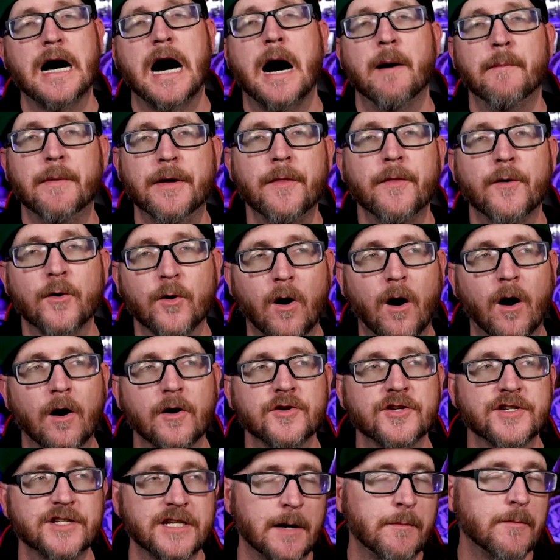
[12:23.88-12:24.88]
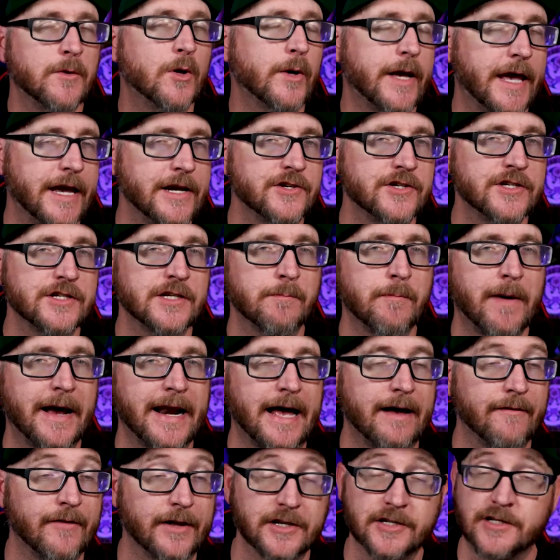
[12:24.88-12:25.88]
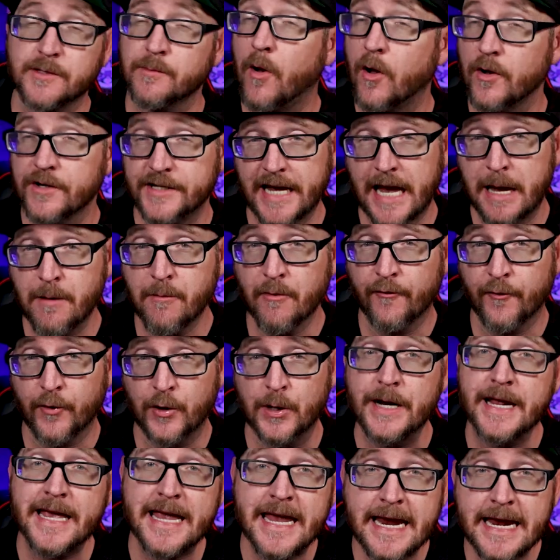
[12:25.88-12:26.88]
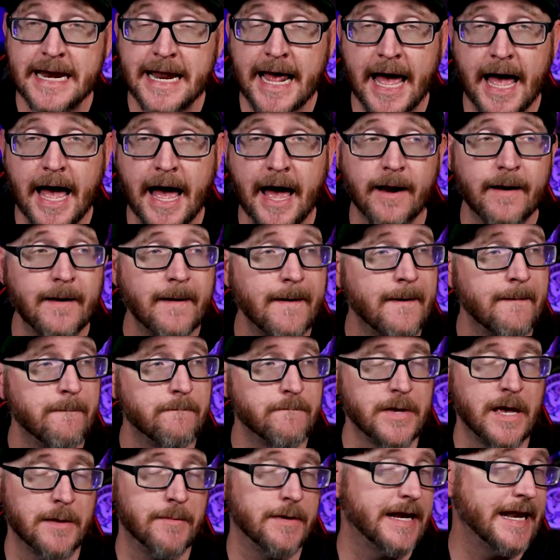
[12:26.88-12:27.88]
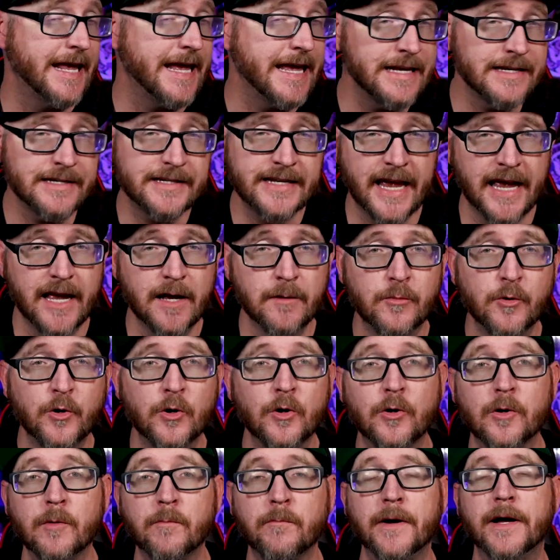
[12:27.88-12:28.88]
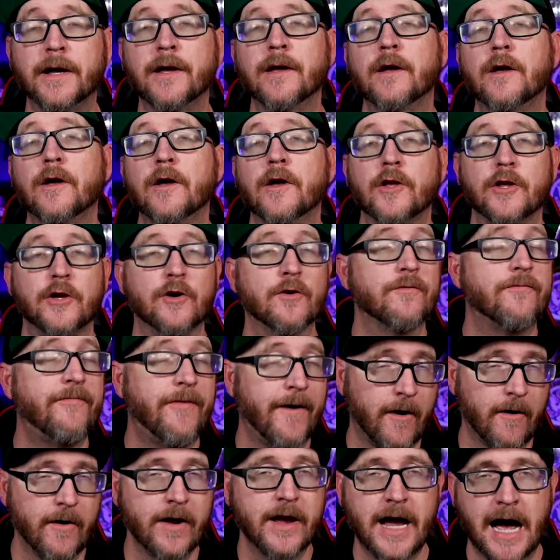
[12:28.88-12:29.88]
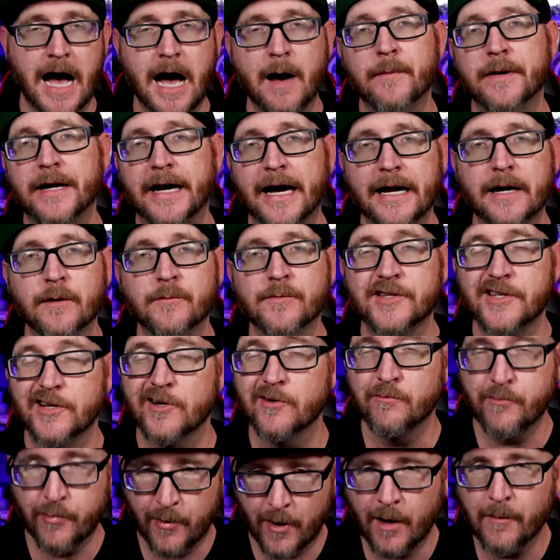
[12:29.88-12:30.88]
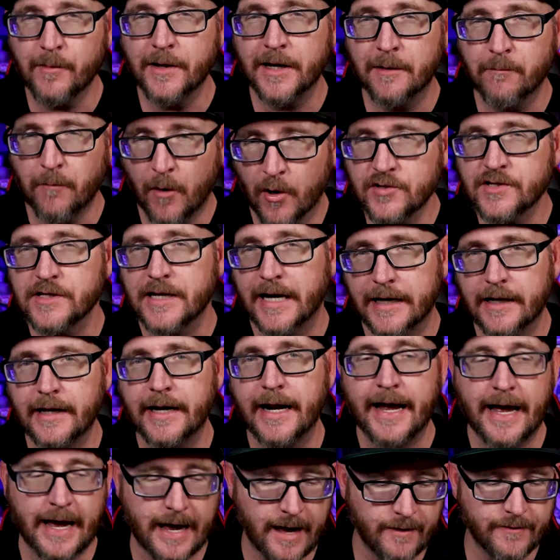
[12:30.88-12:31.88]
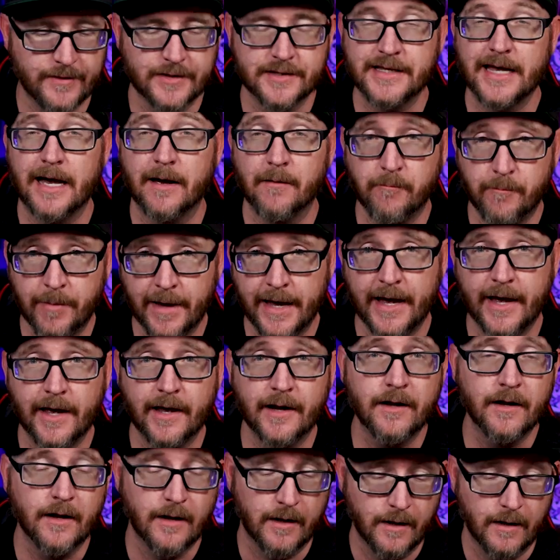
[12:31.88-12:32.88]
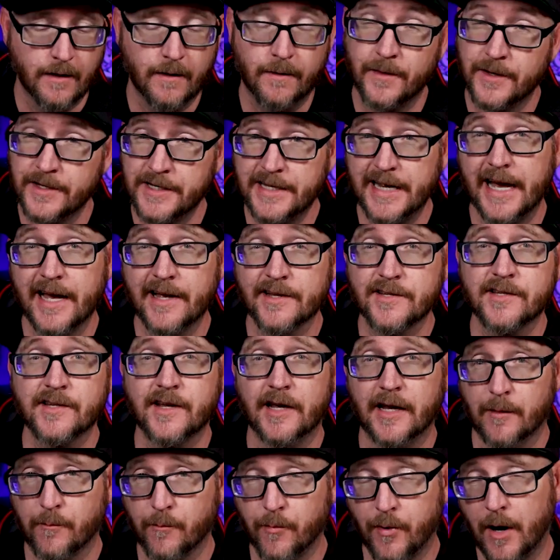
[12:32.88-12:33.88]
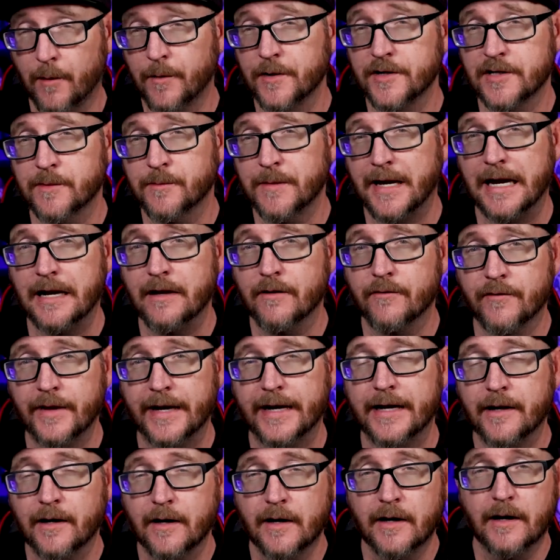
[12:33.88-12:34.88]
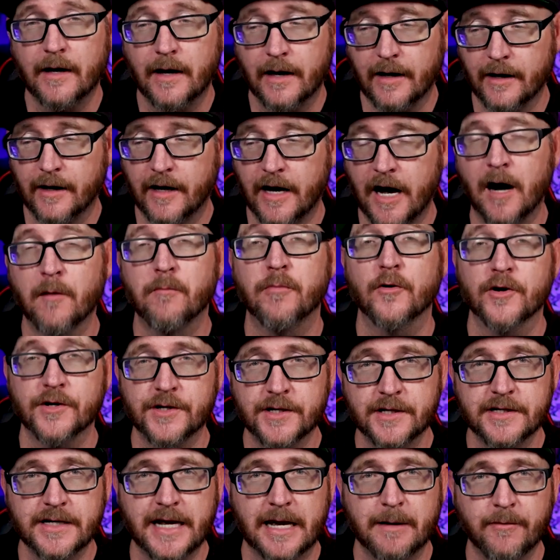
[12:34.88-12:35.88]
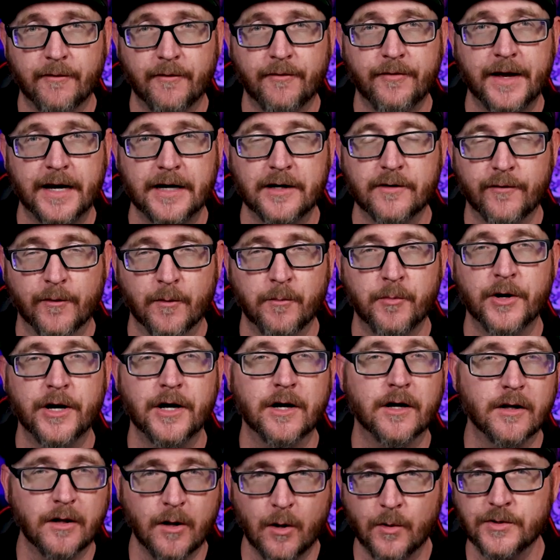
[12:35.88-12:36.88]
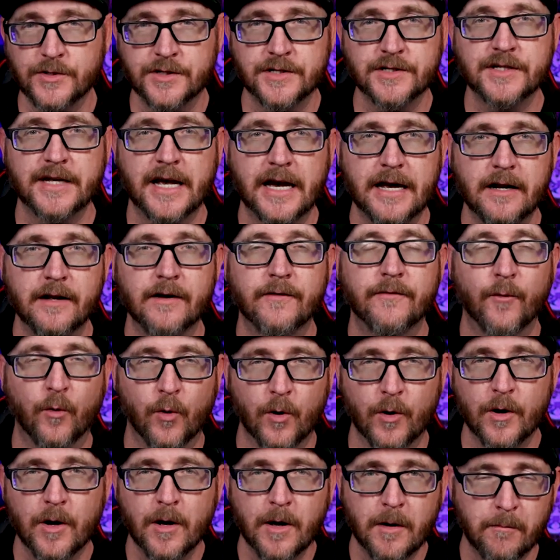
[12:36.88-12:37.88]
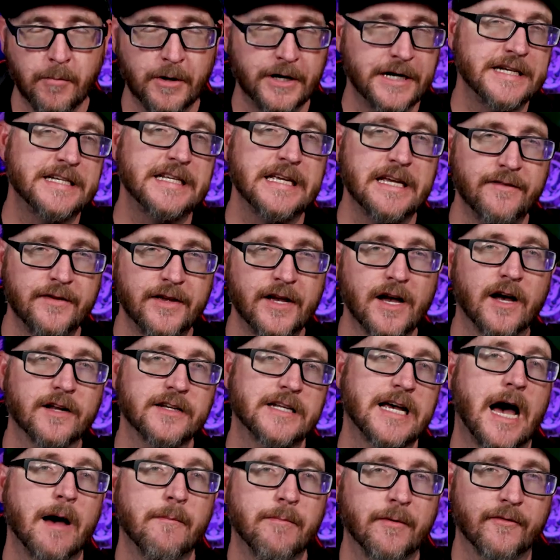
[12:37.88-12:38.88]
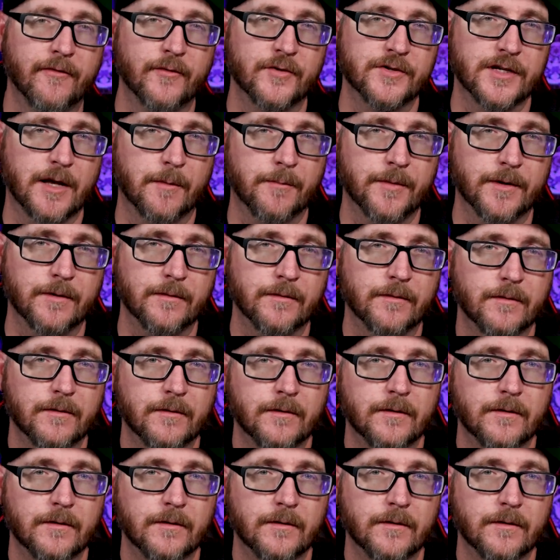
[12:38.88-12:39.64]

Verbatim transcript: common. There are some locations that might have like a small table for you to eat at, maybe an end table, but your very common items that you're probably most likely to have is that bed, the desk, and probably some kind of like a cupboard type of thing for putting clothes inside of or putting a TV on top of or something.